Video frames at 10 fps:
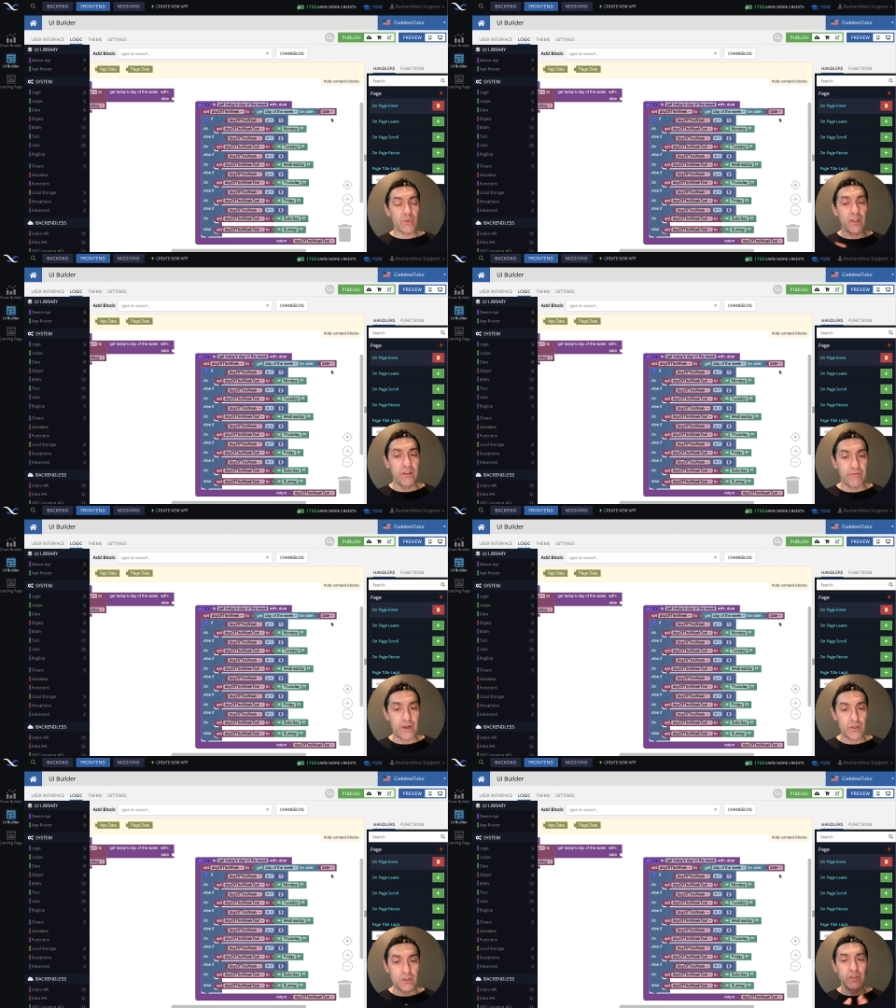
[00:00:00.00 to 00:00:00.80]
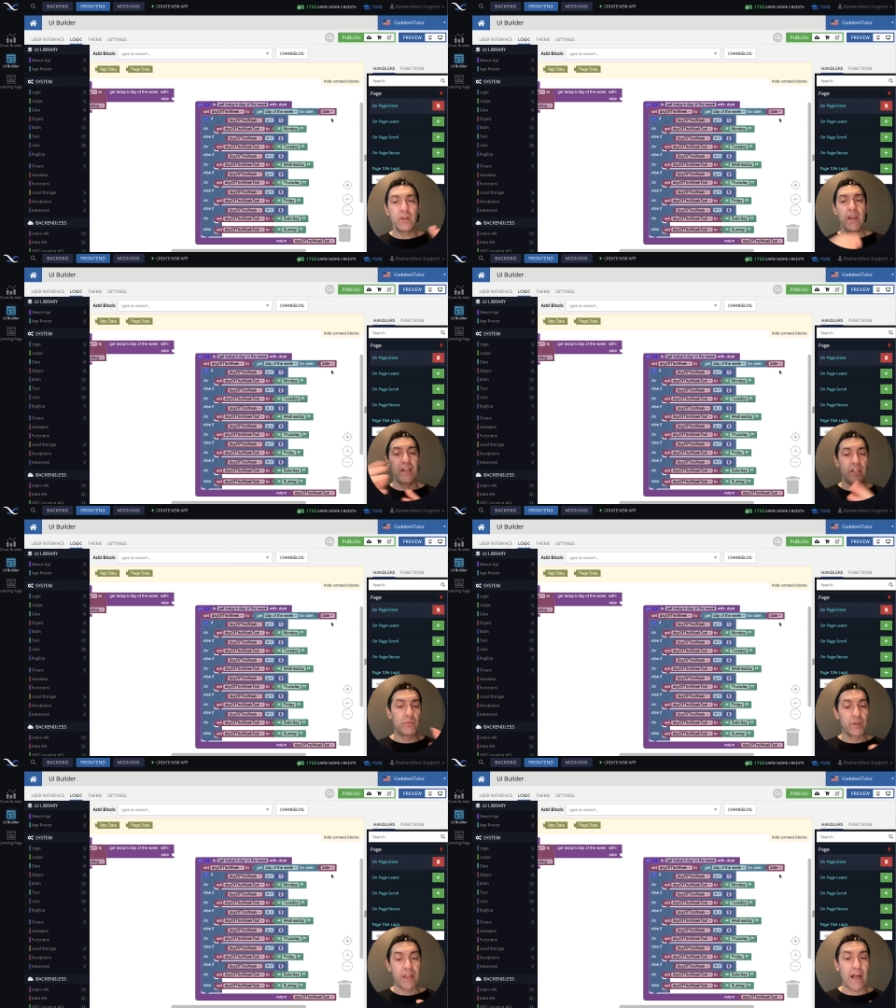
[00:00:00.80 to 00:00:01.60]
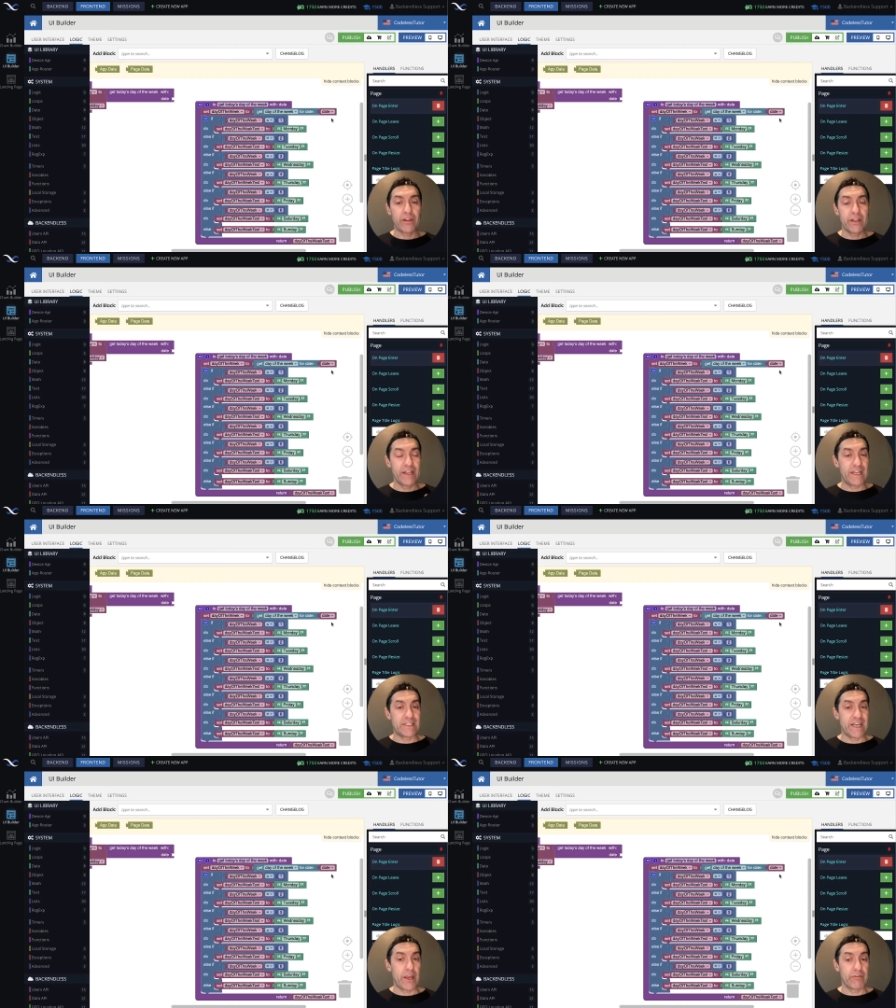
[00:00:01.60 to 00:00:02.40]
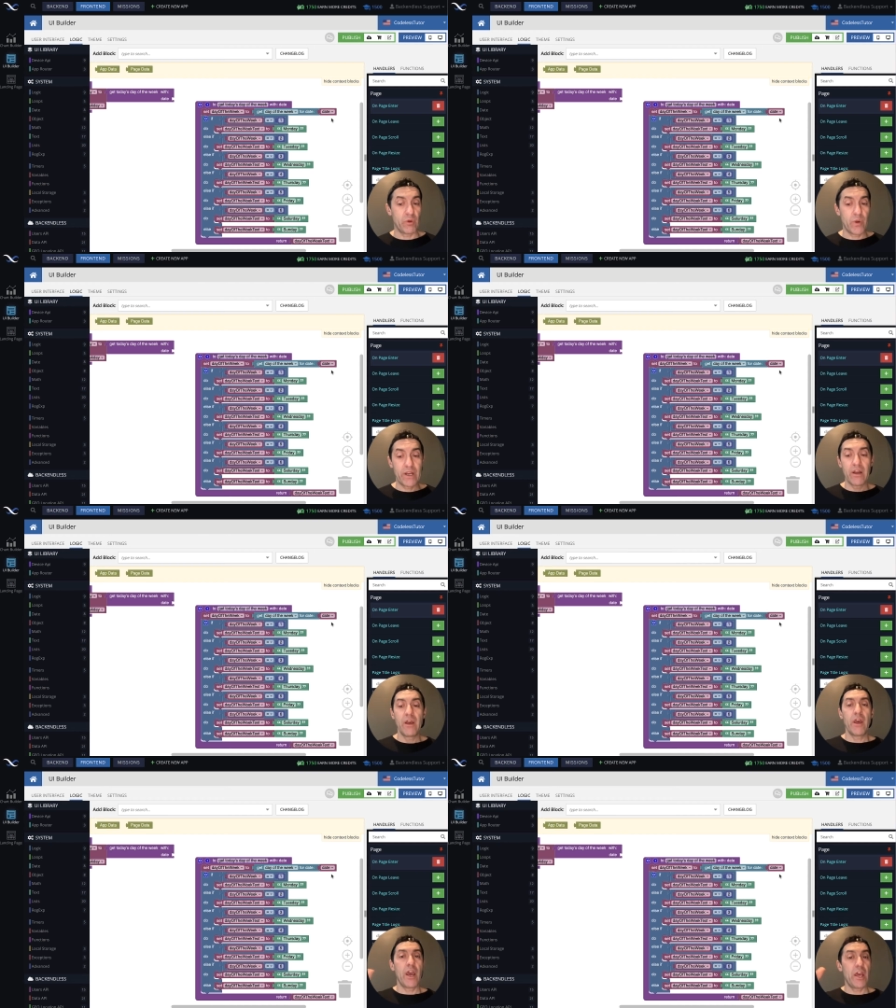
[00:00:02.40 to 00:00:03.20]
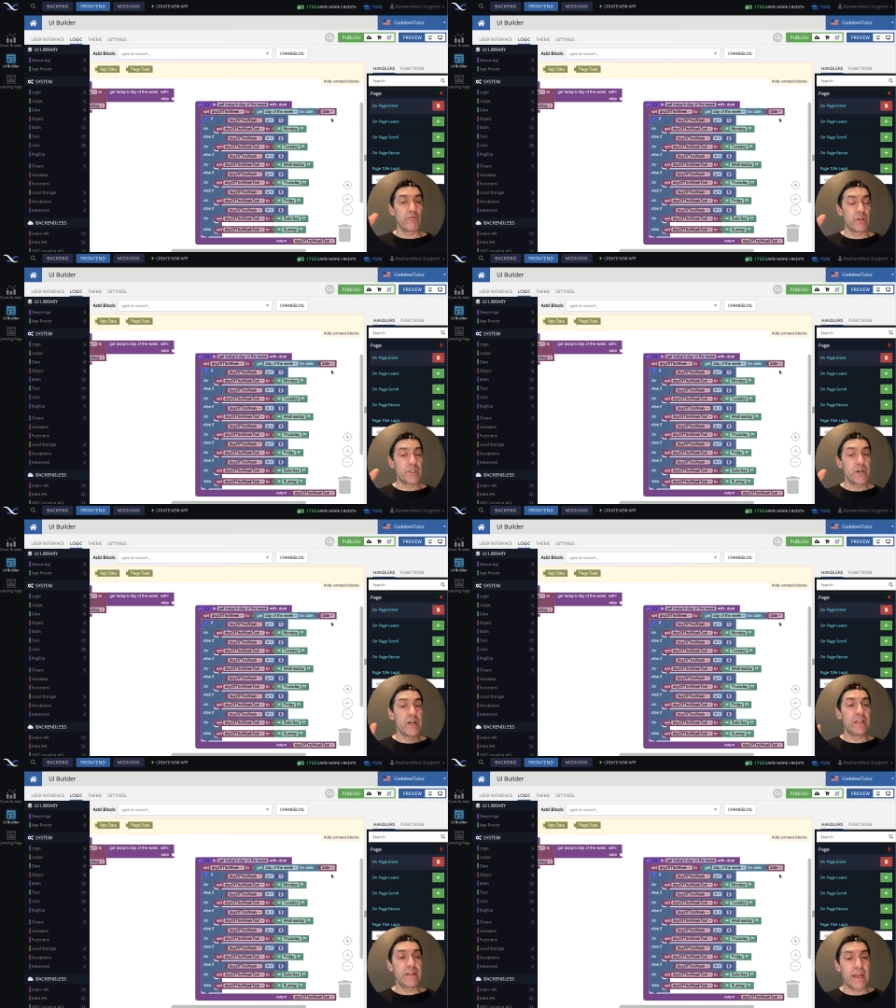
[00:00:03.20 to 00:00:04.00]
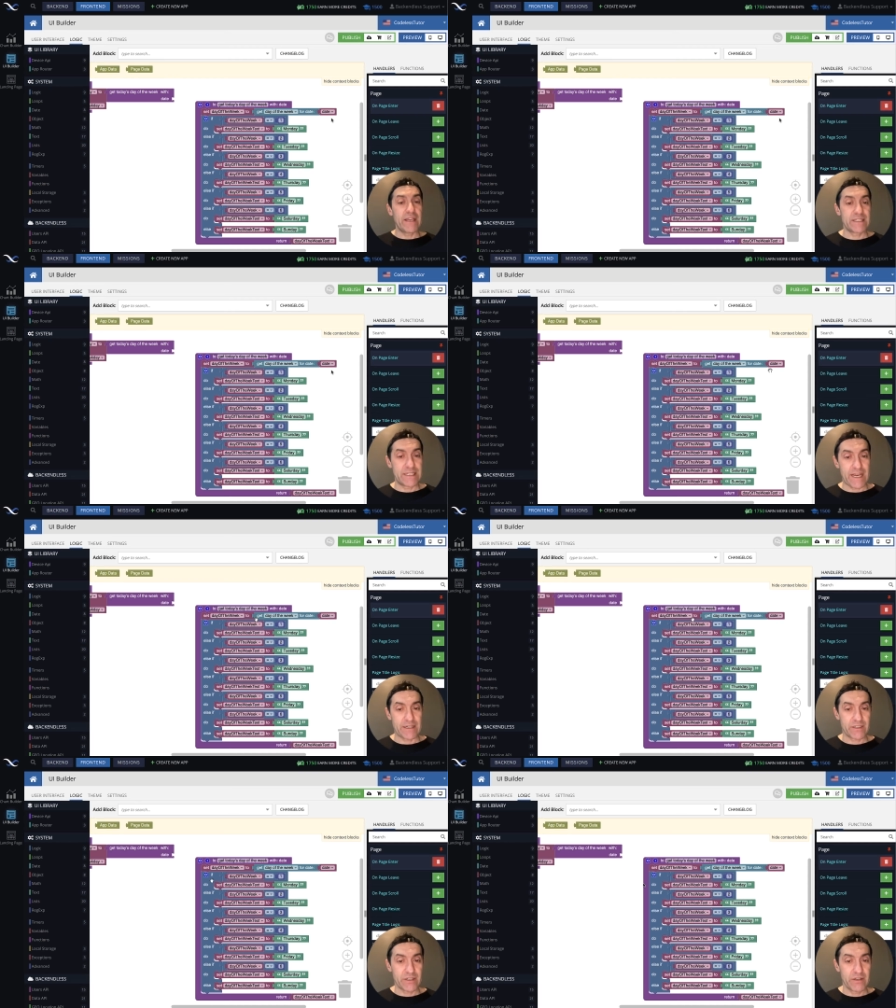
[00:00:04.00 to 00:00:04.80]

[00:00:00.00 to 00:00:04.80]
the function and it will calculate day of the week and return it as text,